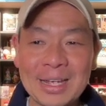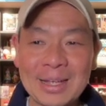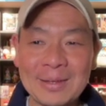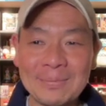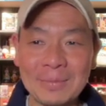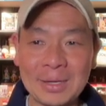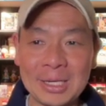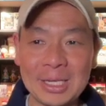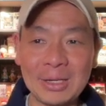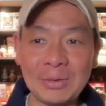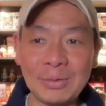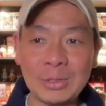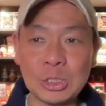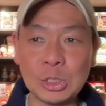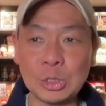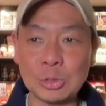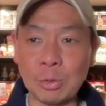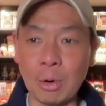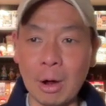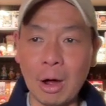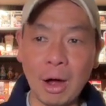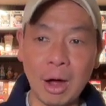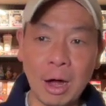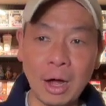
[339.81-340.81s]
But he would
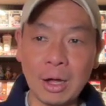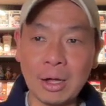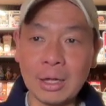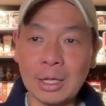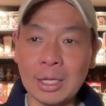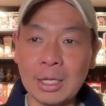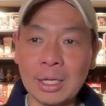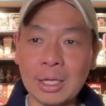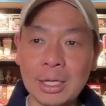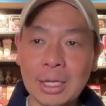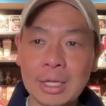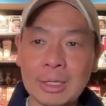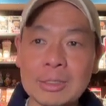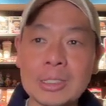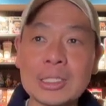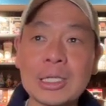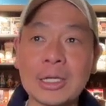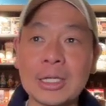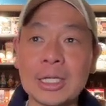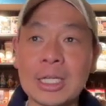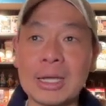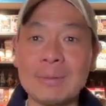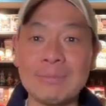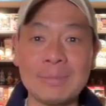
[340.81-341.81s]
draw. He was
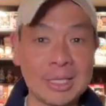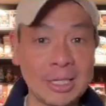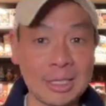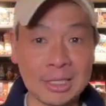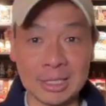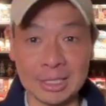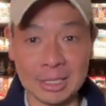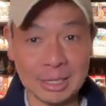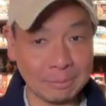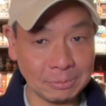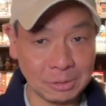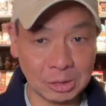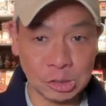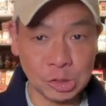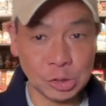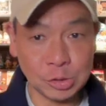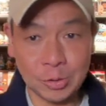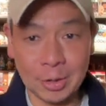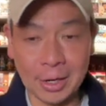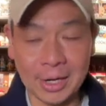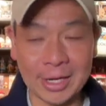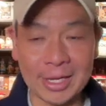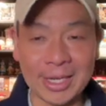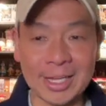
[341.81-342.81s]
looking at me and kept on
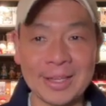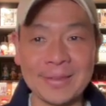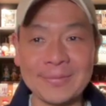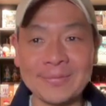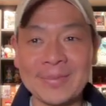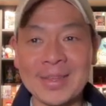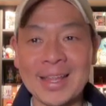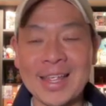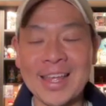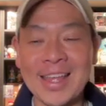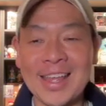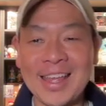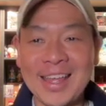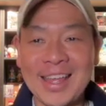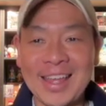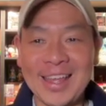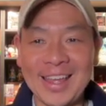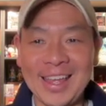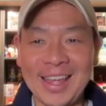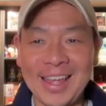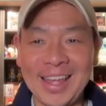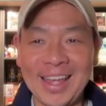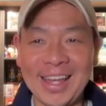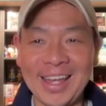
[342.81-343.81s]
drawing.
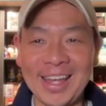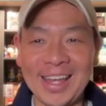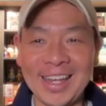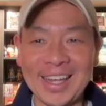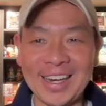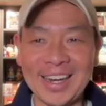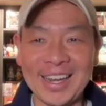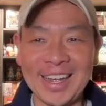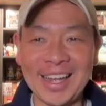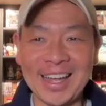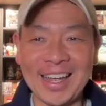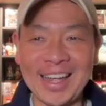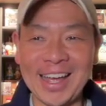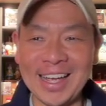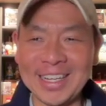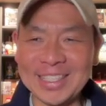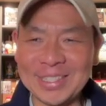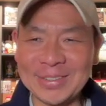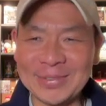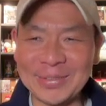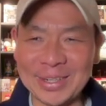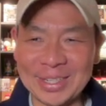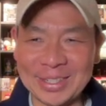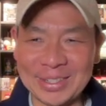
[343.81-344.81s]
And I
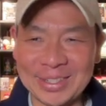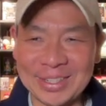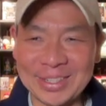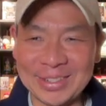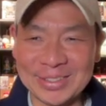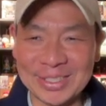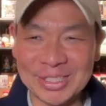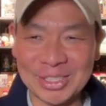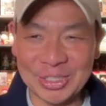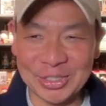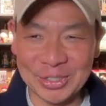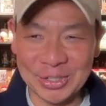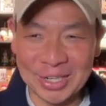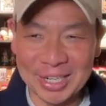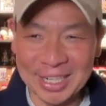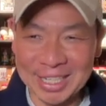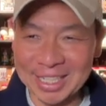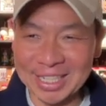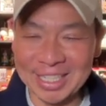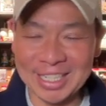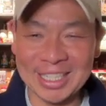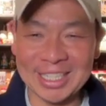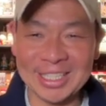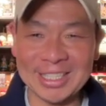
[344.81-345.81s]
asked him what he was
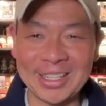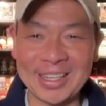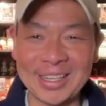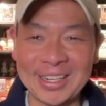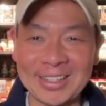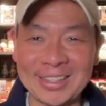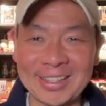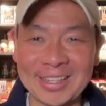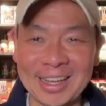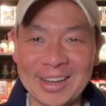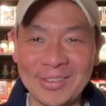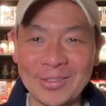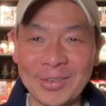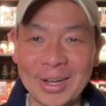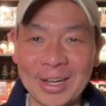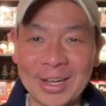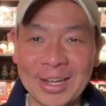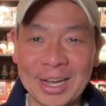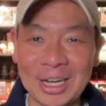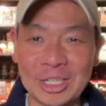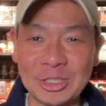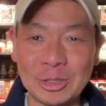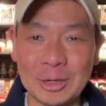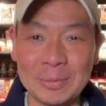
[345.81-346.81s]
drawing, and he said, well,
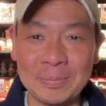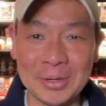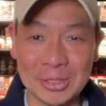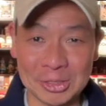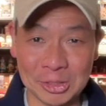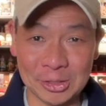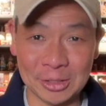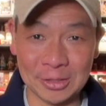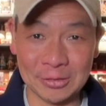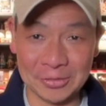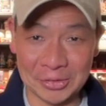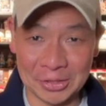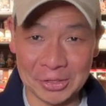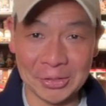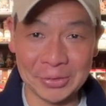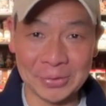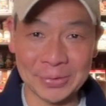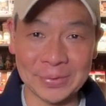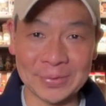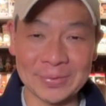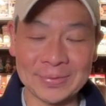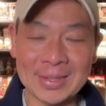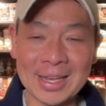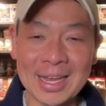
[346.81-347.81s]
I drew a picture of
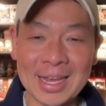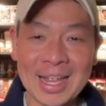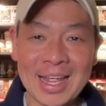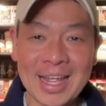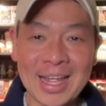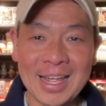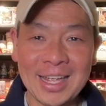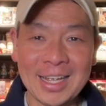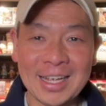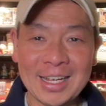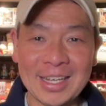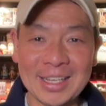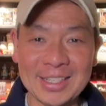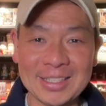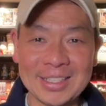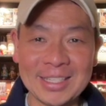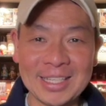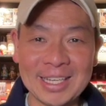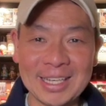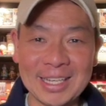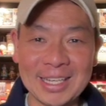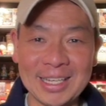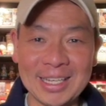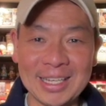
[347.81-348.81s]
you, because
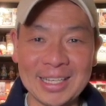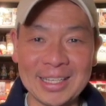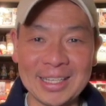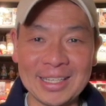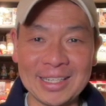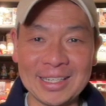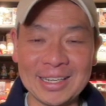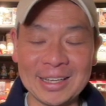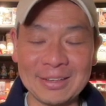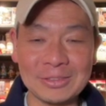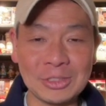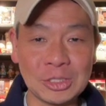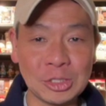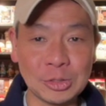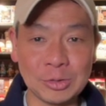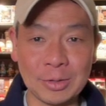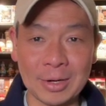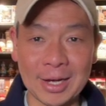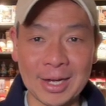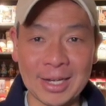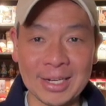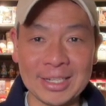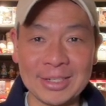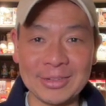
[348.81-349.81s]
he loves to
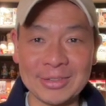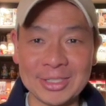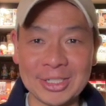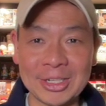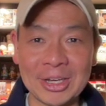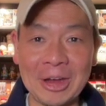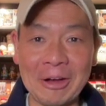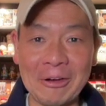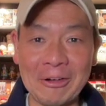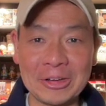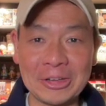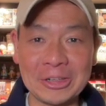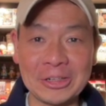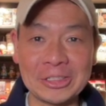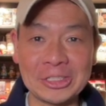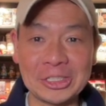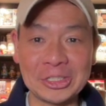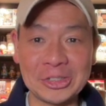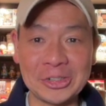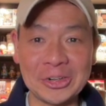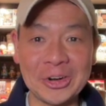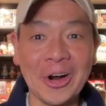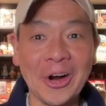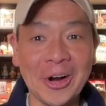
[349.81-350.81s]
draw and he was a
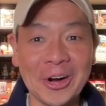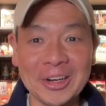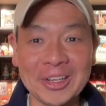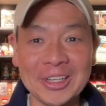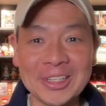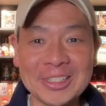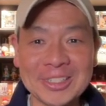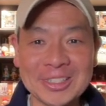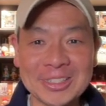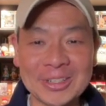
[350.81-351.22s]
caricature artist.